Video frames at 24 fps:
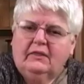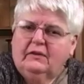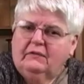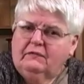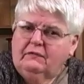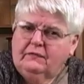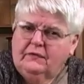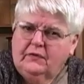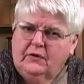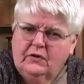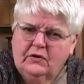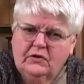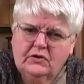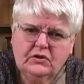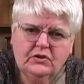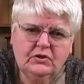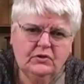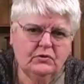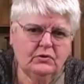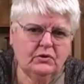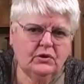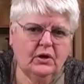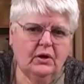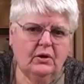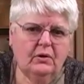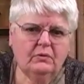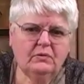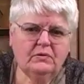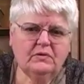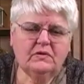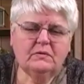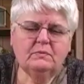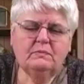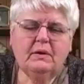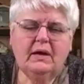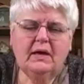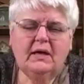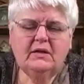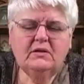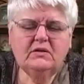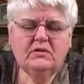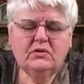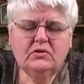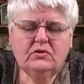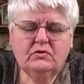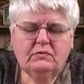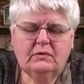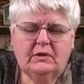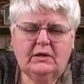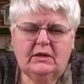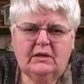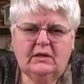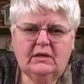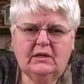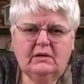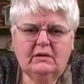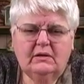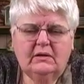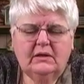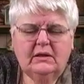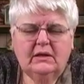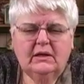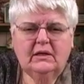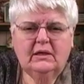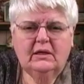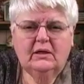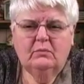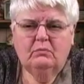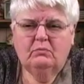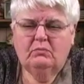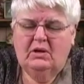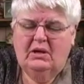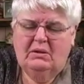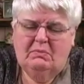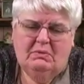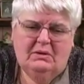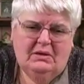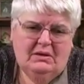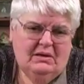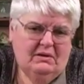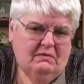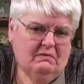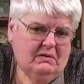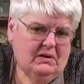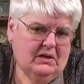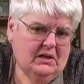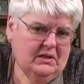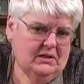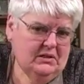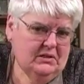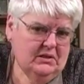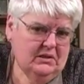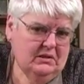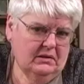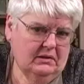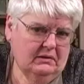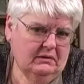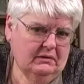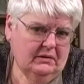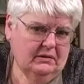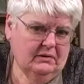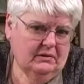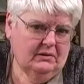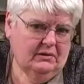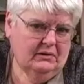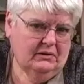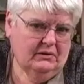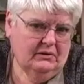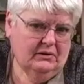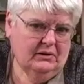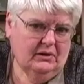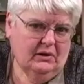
The first 2 coats may streak, maybe even into the third.